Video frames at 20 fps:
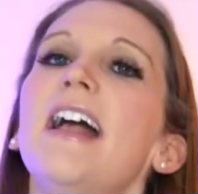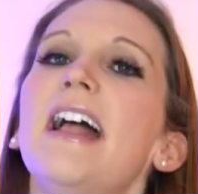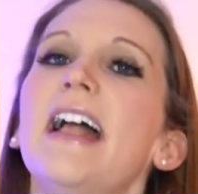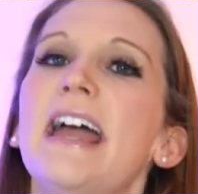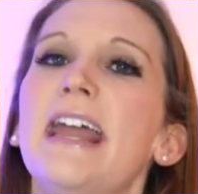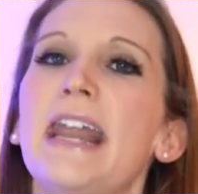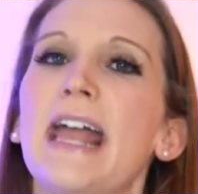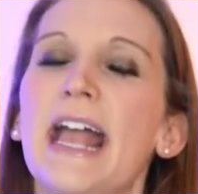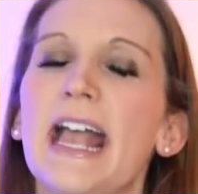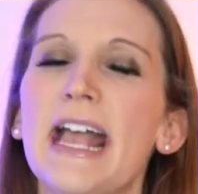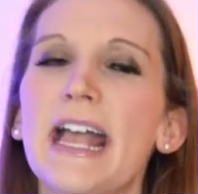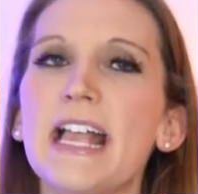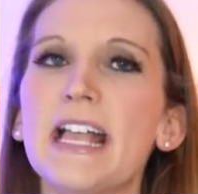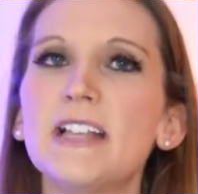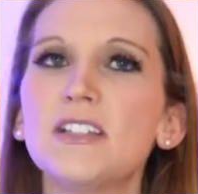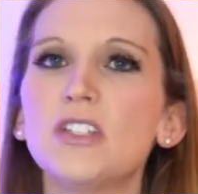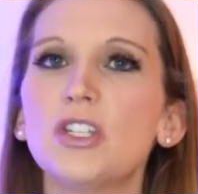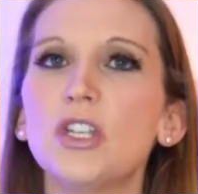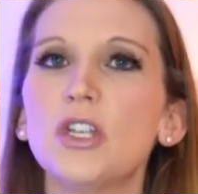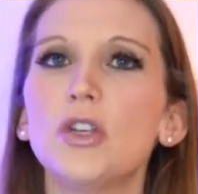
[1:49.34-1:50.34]
And
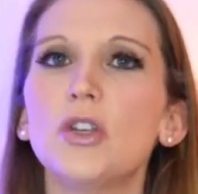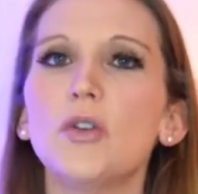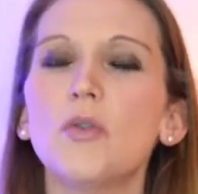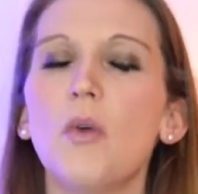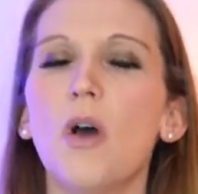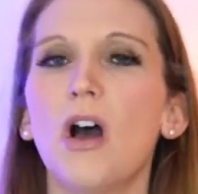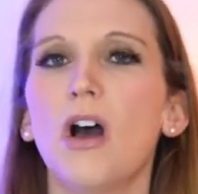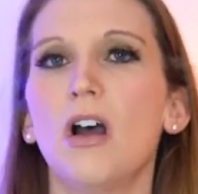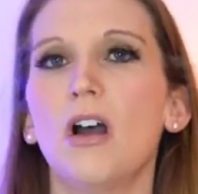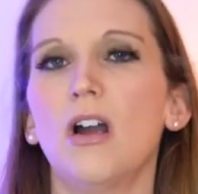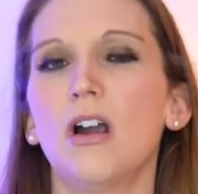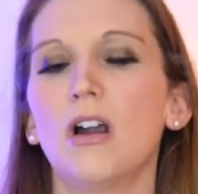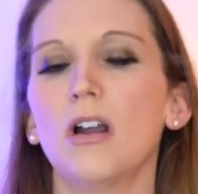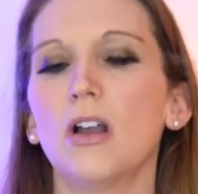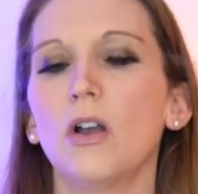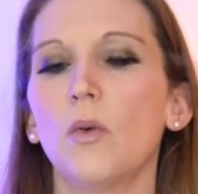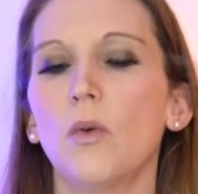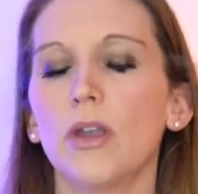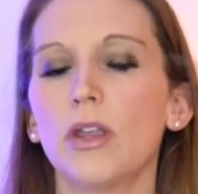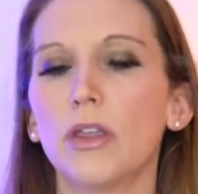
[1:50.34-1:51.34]
as you are
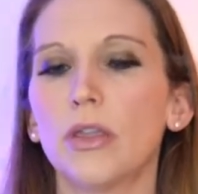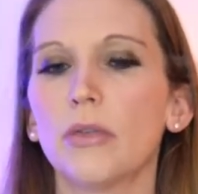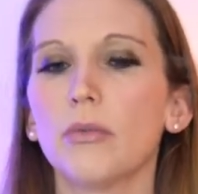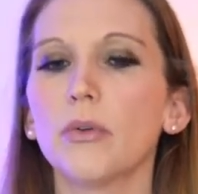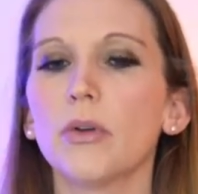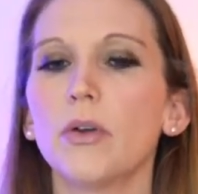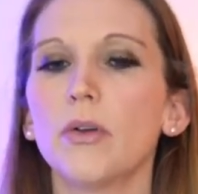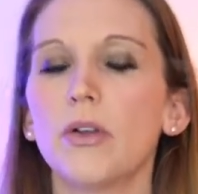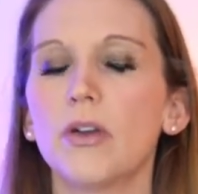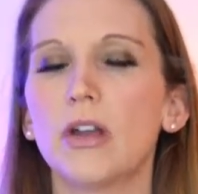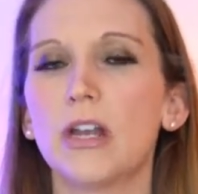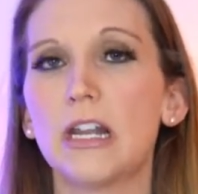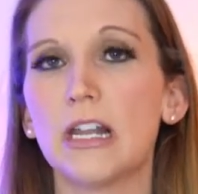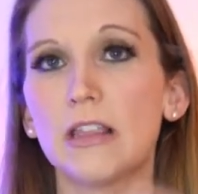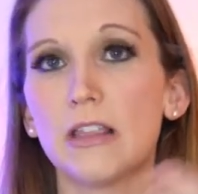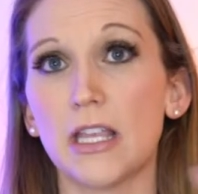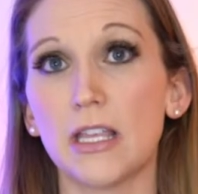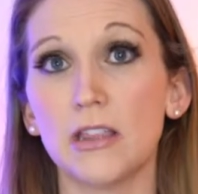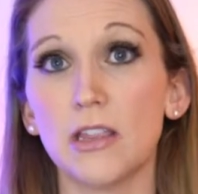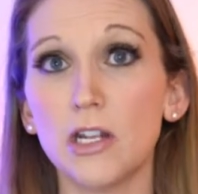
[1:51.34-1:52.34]
going through, you're
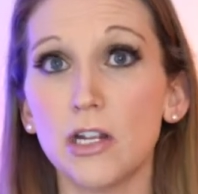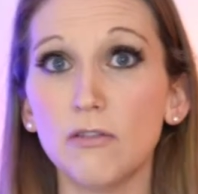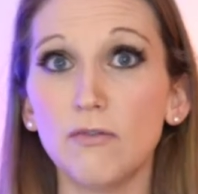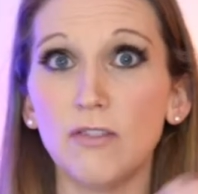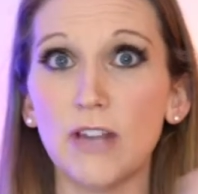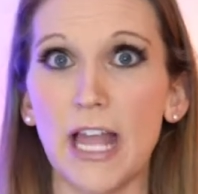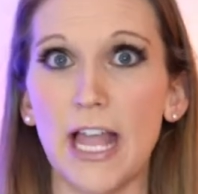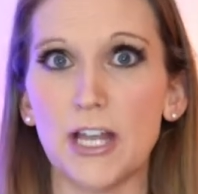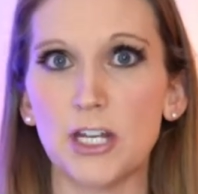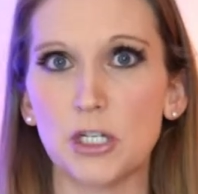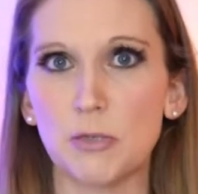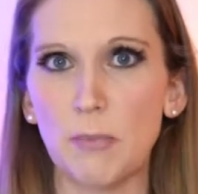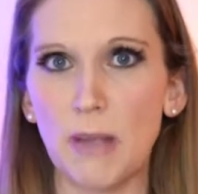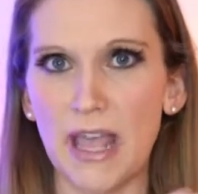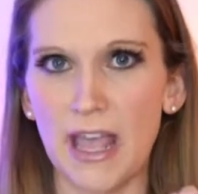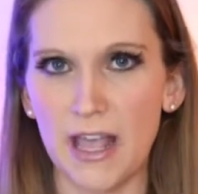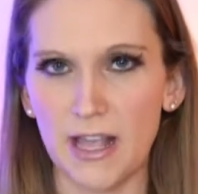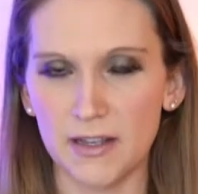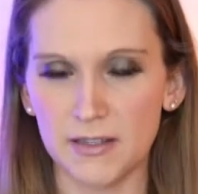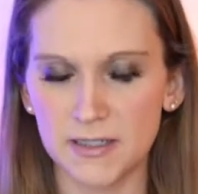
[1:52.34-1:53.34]
getting like little
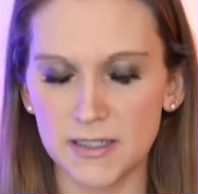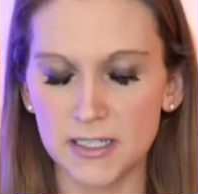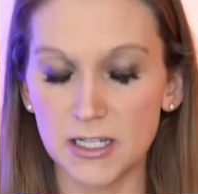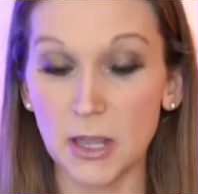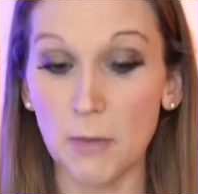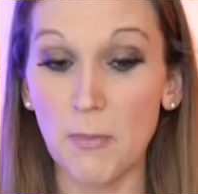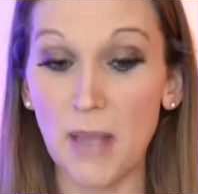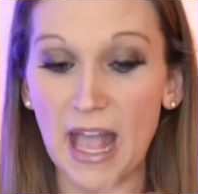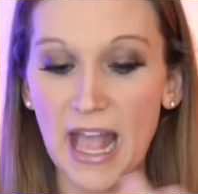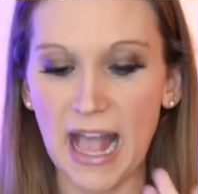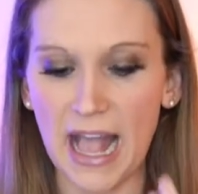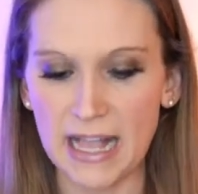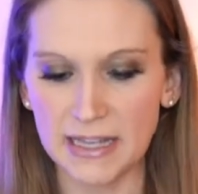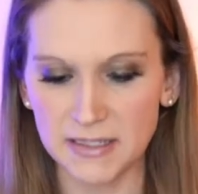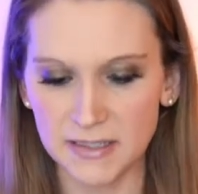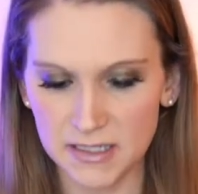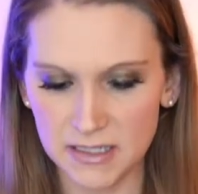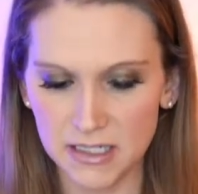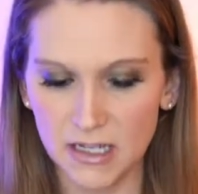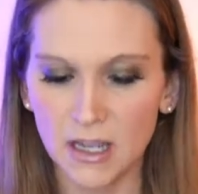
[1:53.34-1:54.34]
flashbacks to the
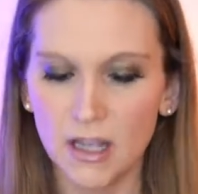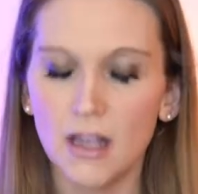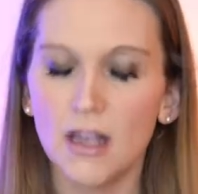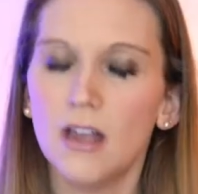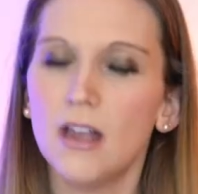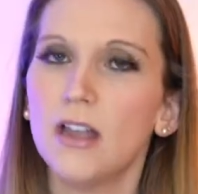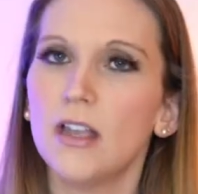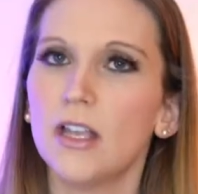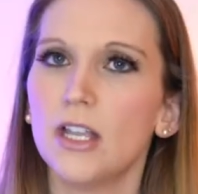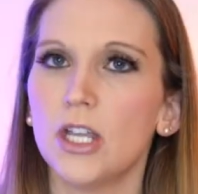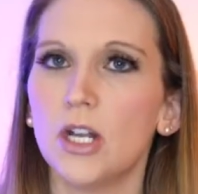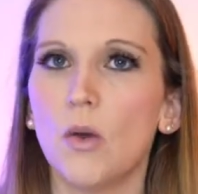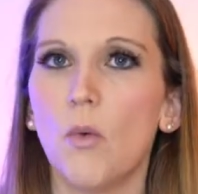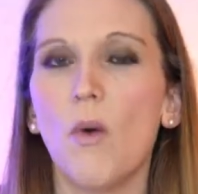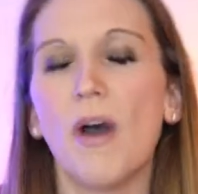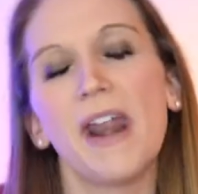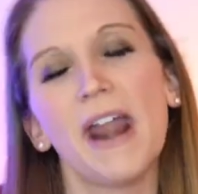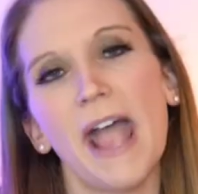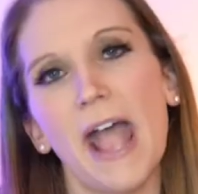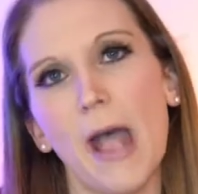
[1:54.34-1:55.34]
past, you know,
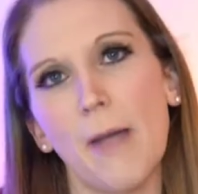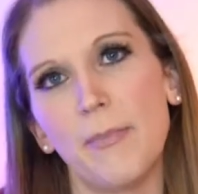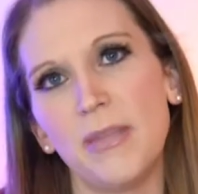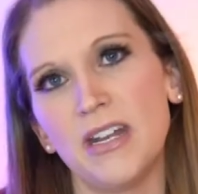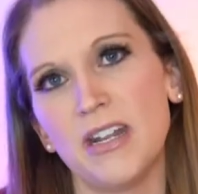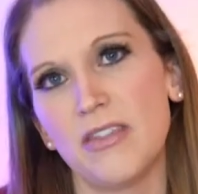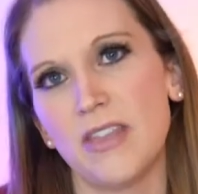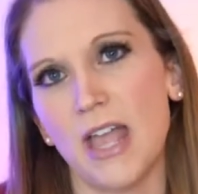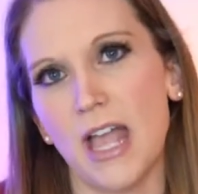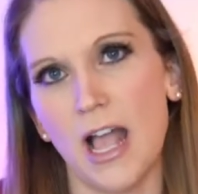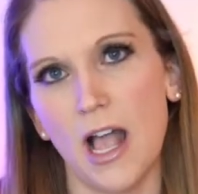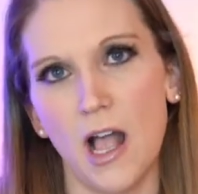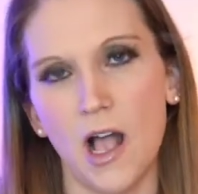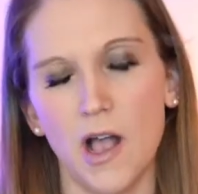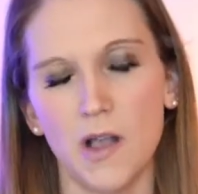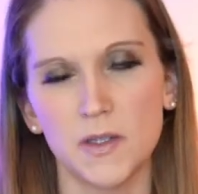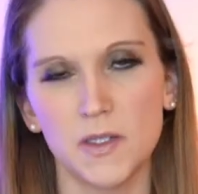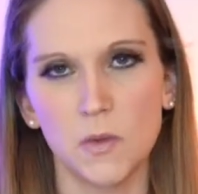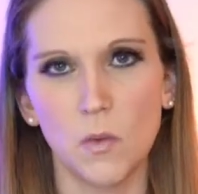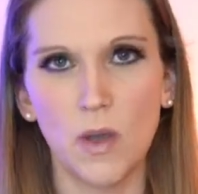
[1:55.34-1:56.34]
what happened in the
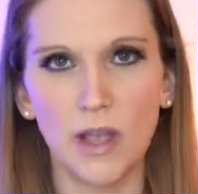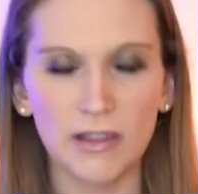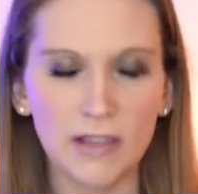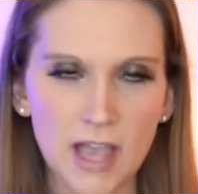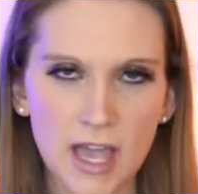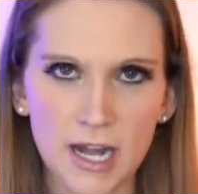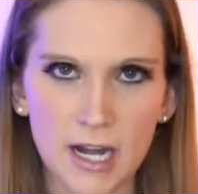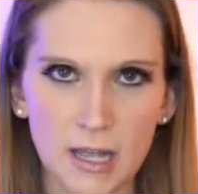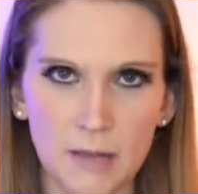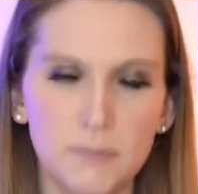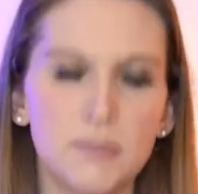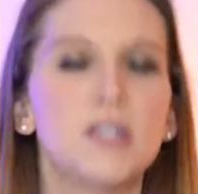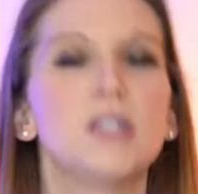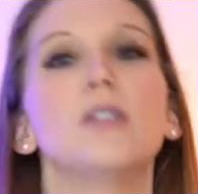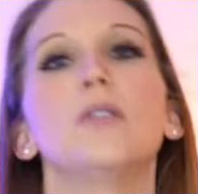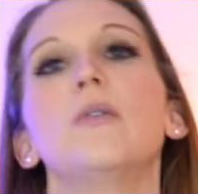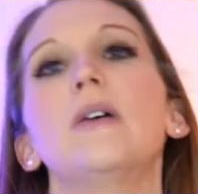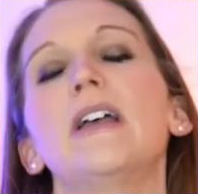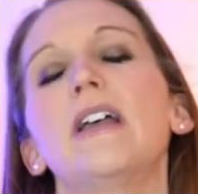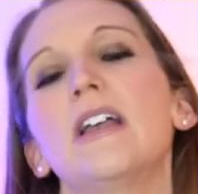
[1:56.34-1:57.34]
house, what led up
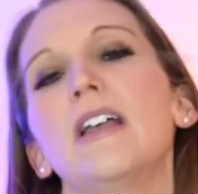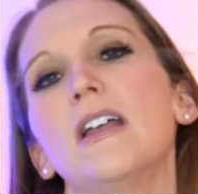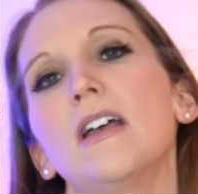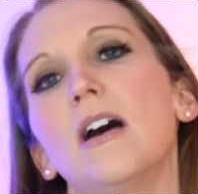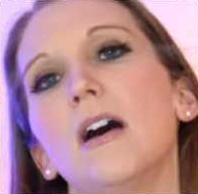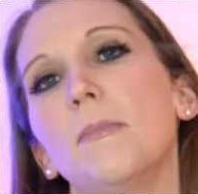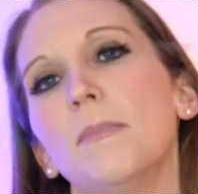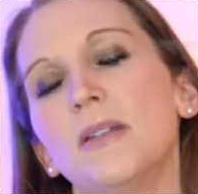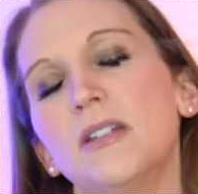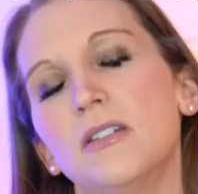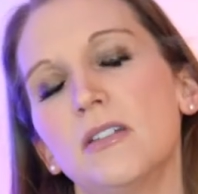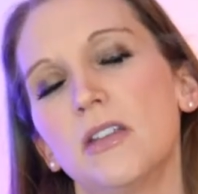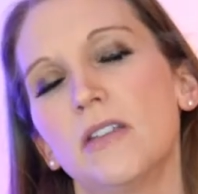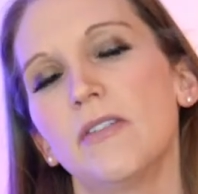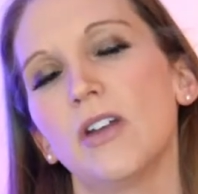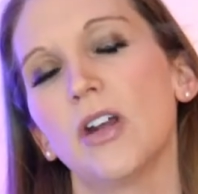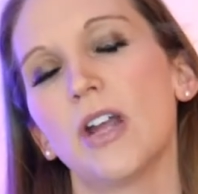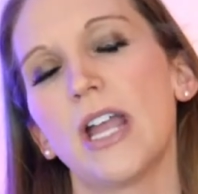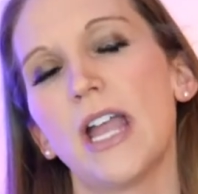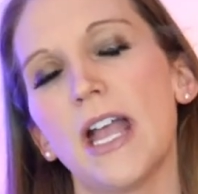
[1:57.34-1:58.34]
to it, up until the
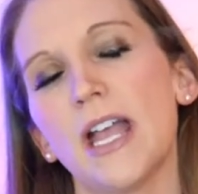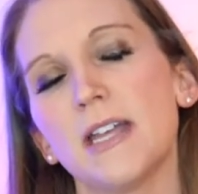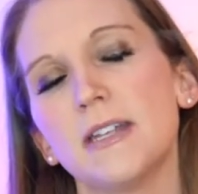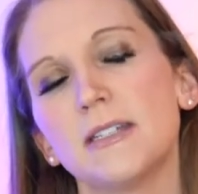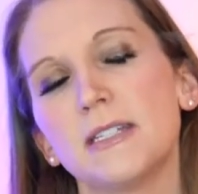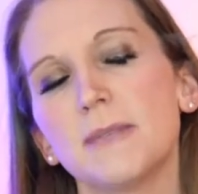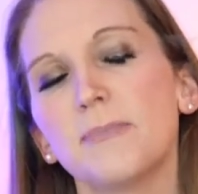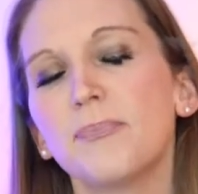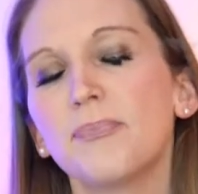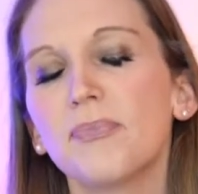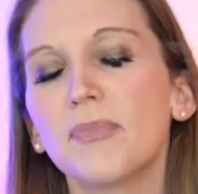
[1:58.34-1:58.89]
very end.